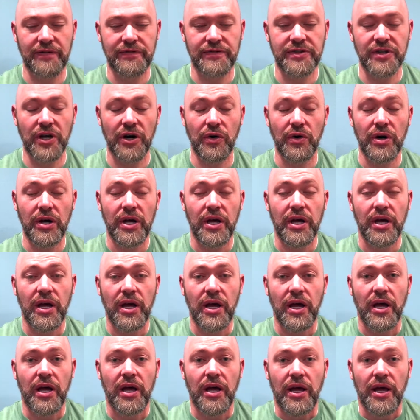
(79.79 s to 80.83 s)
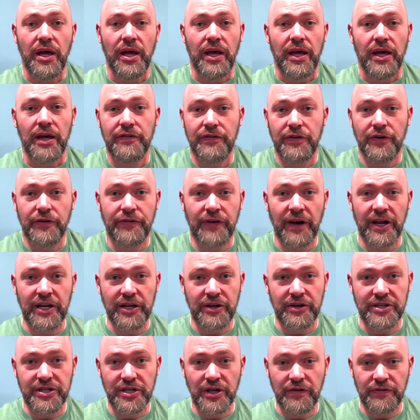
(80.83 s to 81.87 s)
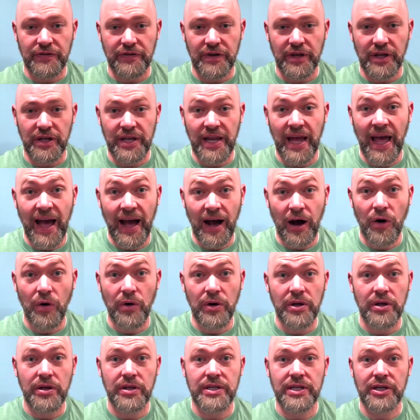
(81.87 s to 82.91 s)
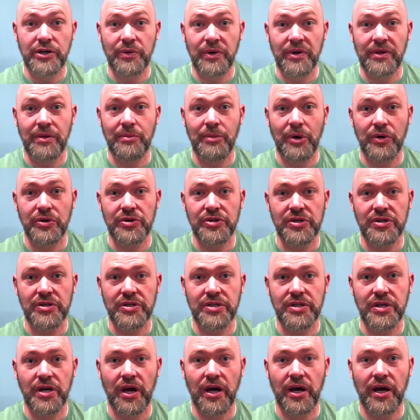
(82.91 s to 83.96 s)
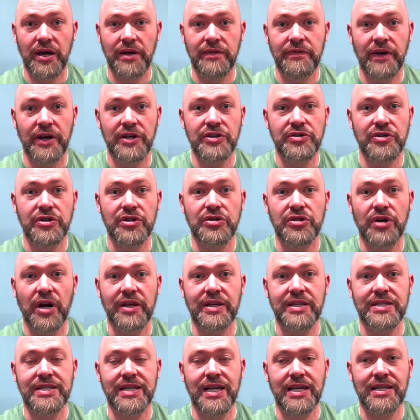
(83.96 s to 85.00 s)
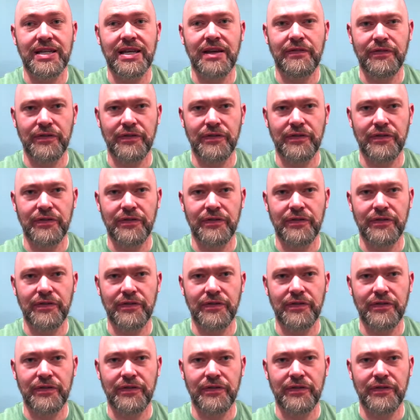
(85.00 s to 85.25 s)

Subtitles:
So if you're finding yourself now dealing with emotions, I invite you to try this technique.